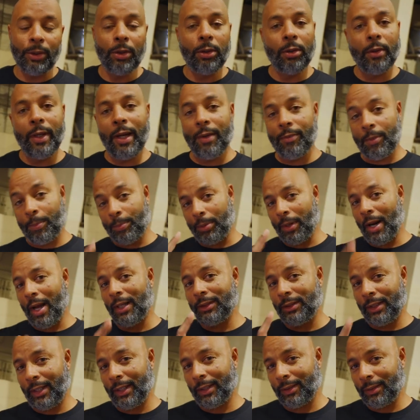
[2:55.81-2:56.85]
You don't have a
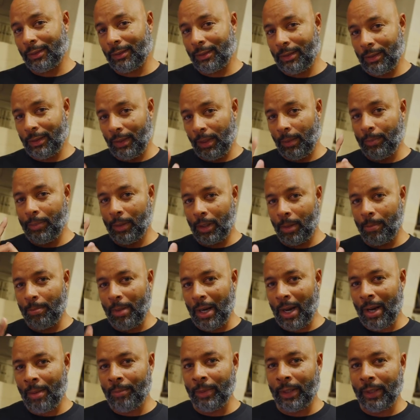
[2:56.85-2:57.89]
project till you put a
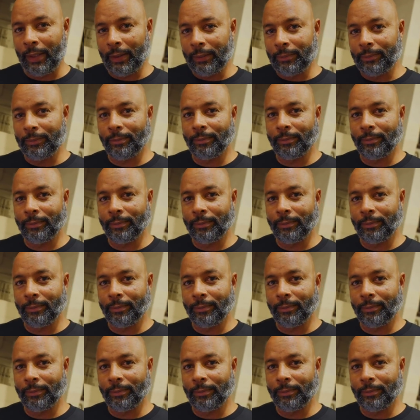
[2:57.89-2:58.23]
bomb in it.